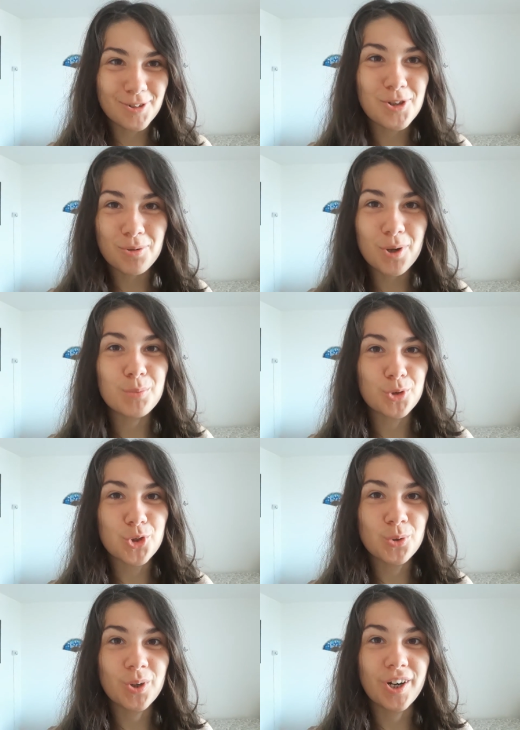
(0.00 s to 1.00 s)
you are
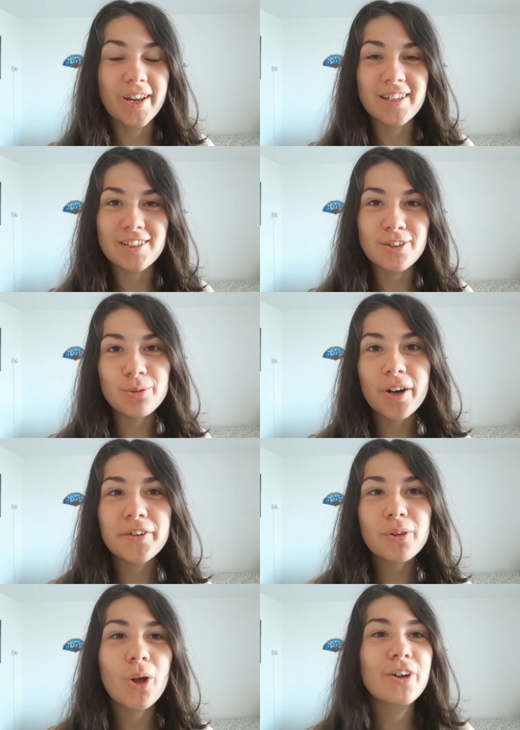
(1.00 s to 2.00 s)
mature and you are
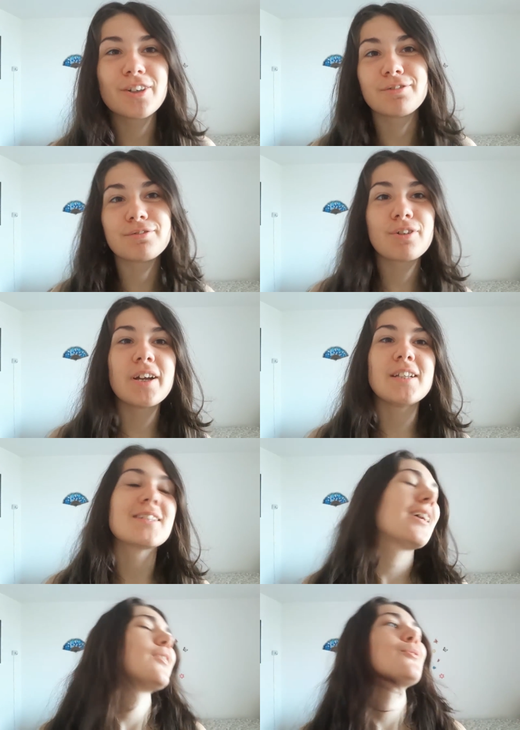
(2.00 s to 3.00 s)
no longer afraid.
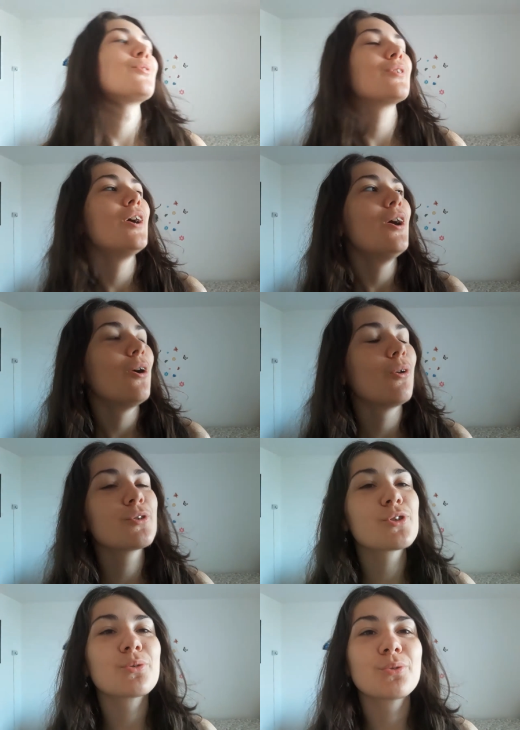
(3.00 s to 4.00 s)
Saturn
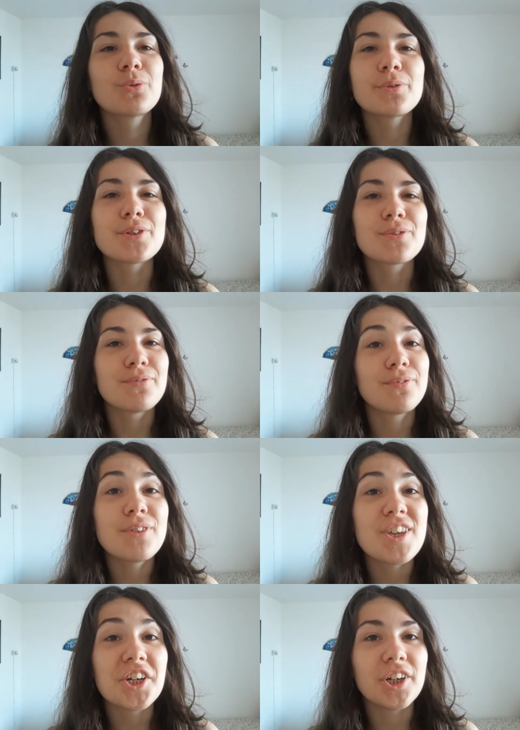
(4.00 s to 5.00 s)
also rules
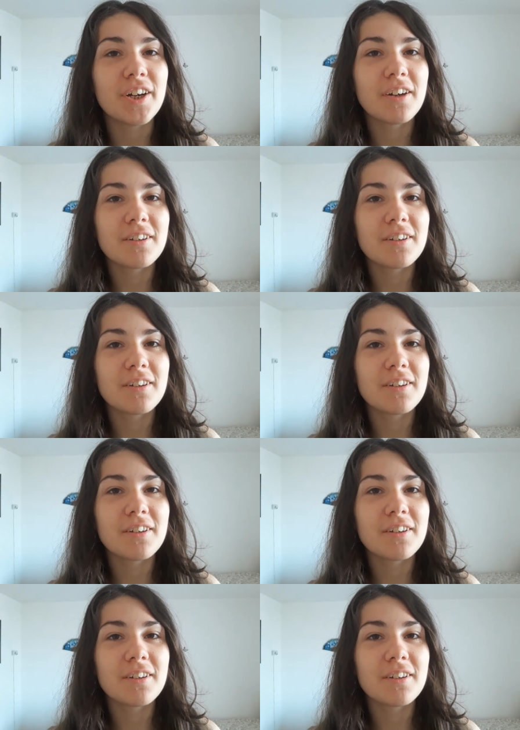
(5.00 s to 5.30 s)
fear.